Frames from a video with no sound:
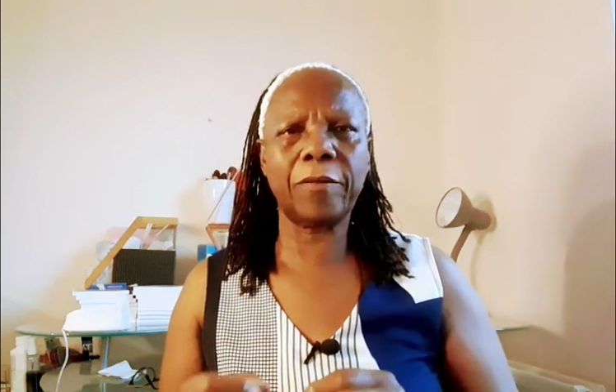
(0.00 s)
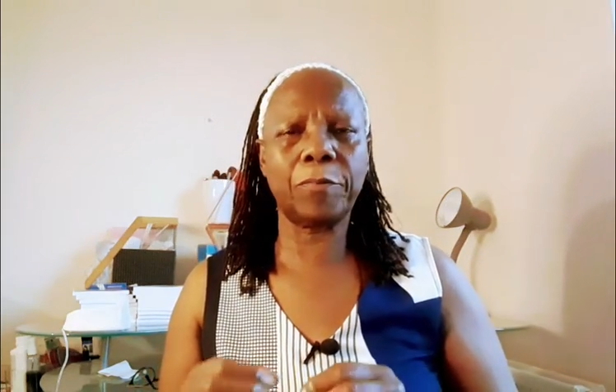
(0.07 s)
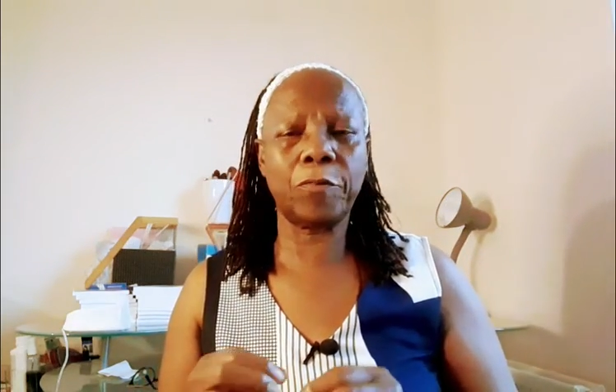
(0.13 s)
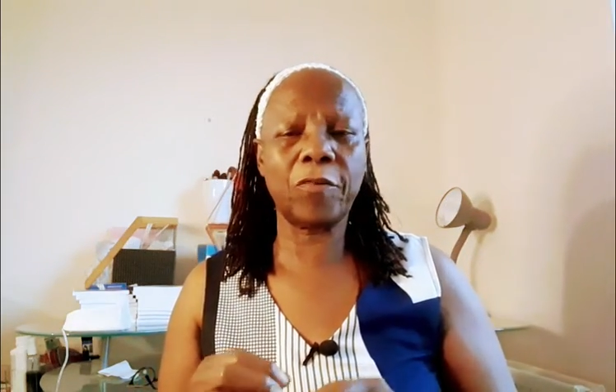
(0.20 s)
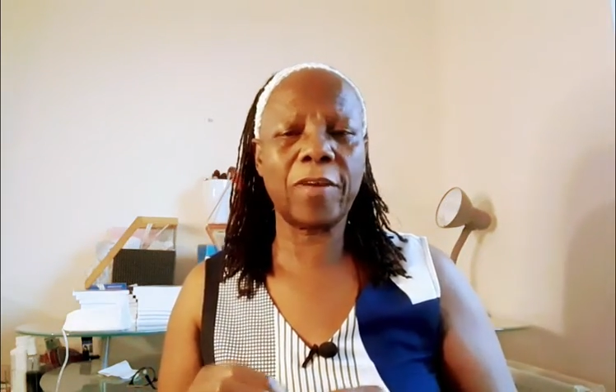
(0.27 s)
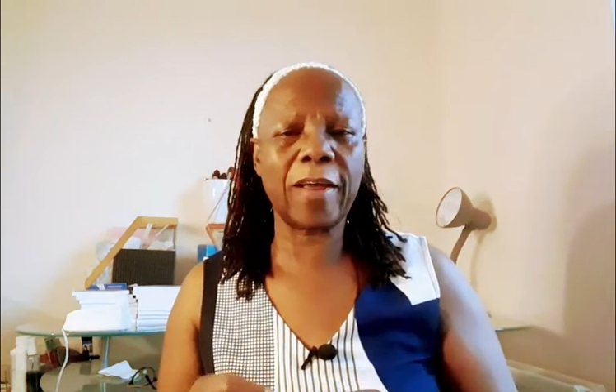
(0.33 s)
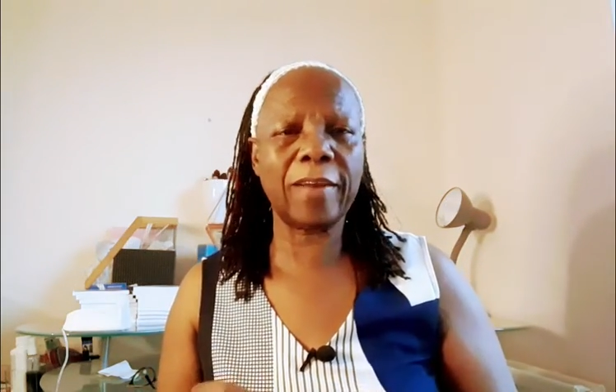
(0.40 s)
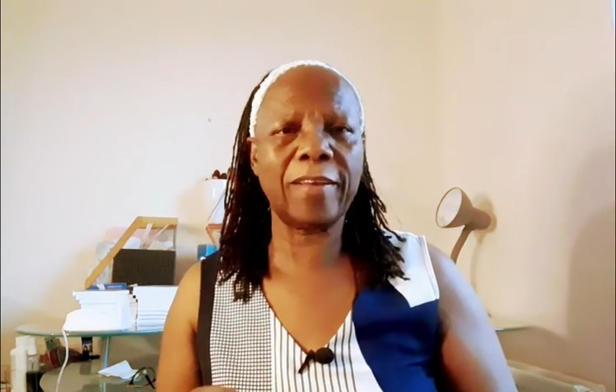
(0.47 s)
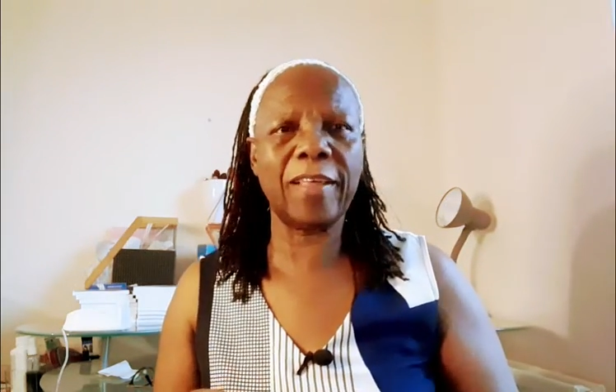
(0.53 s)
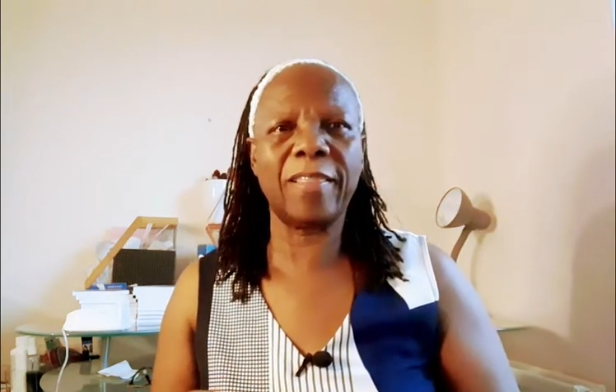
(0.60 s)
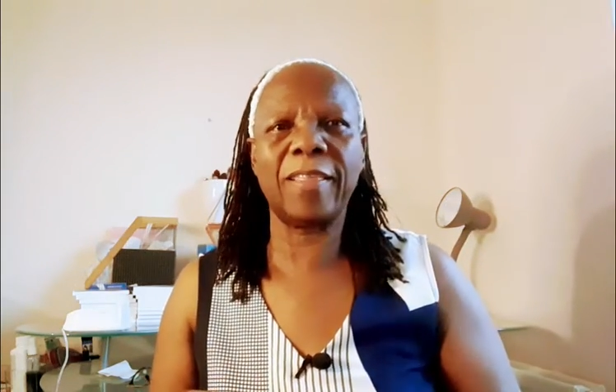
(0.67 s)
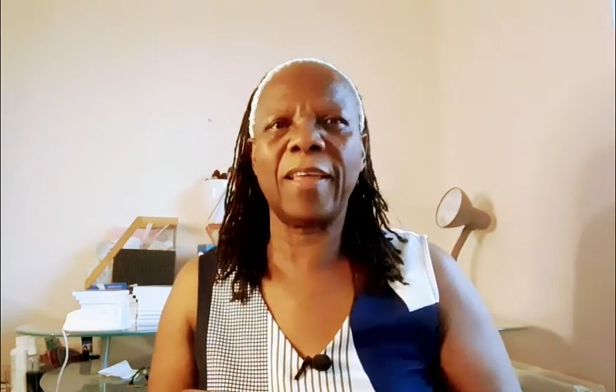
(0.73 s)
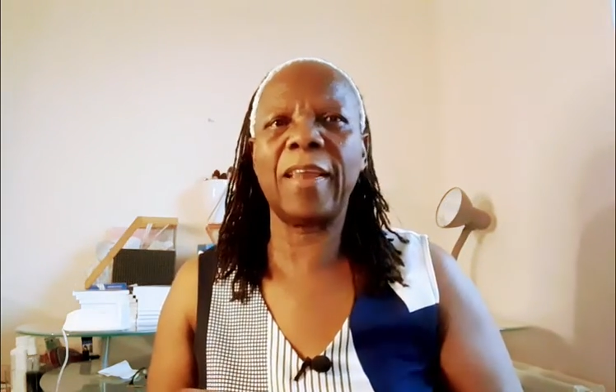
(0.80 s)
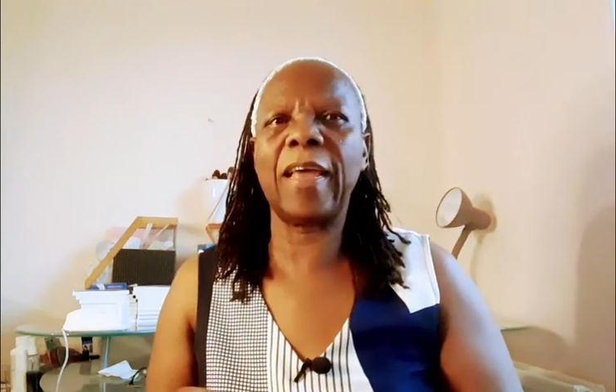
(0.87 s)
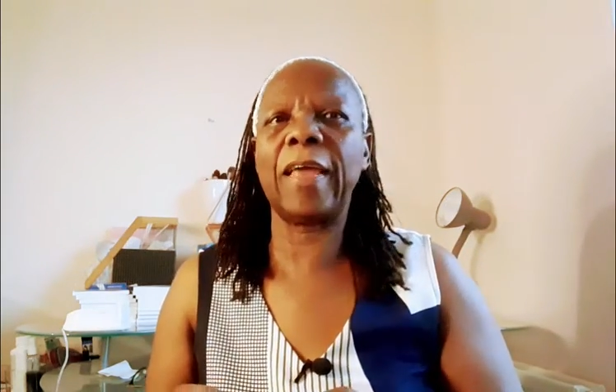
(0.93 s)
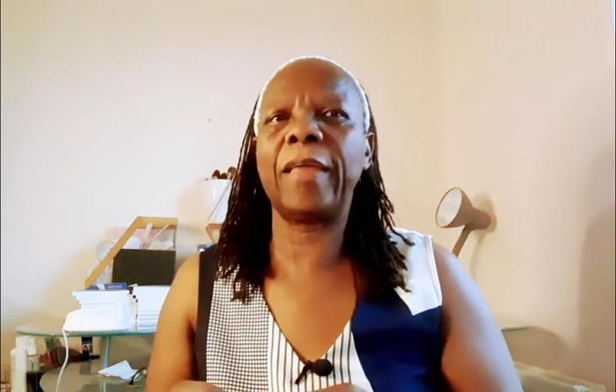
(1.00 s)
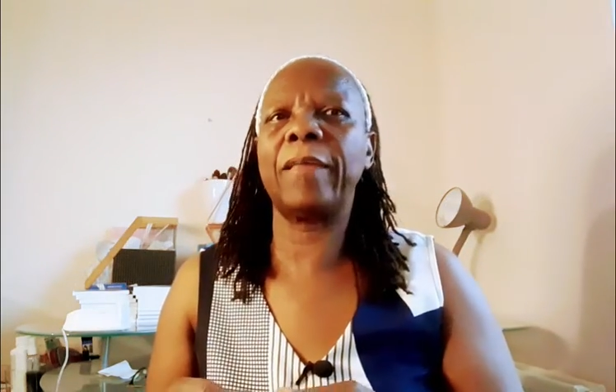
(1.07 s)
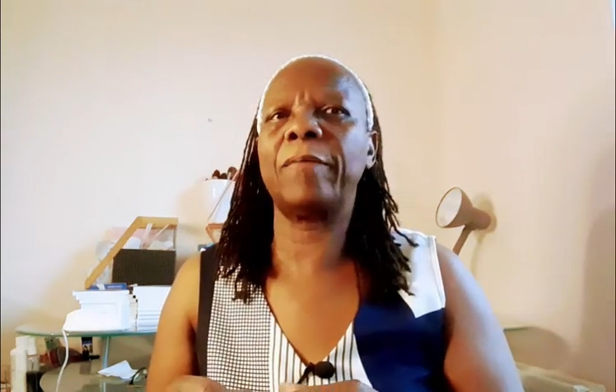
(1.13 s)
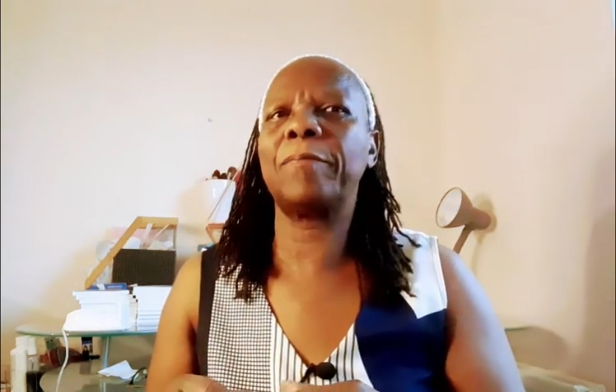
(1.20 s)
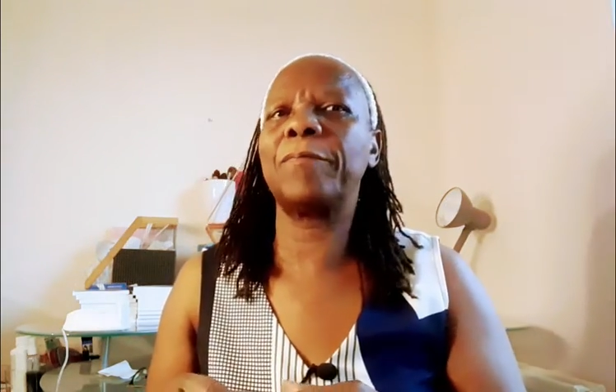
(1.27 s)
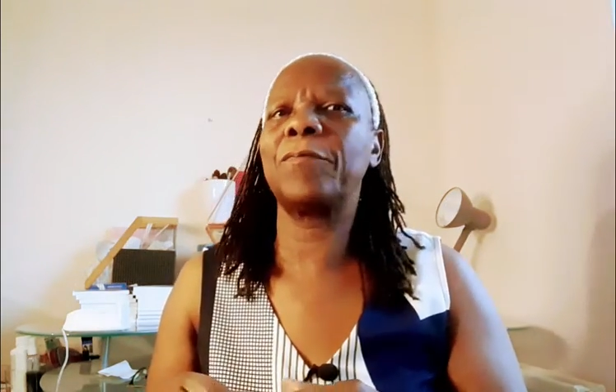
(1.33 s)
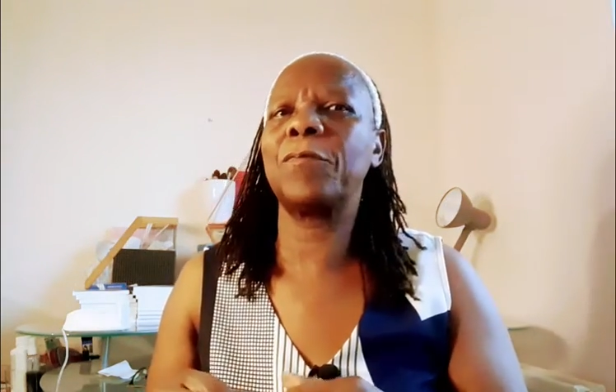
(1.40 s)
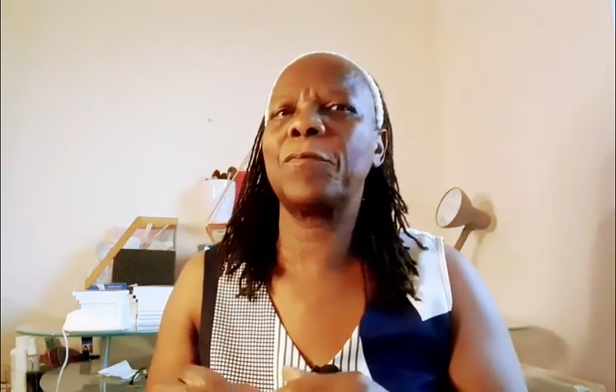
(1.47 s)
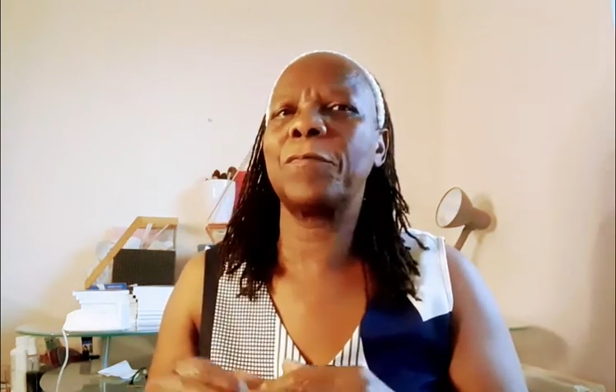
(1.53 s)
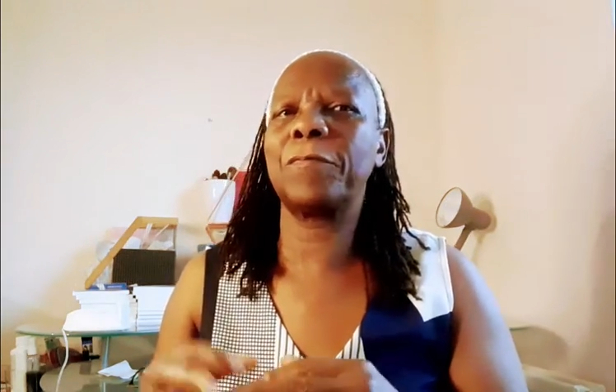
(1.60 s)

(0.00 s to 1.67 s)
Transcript: product, and then I sort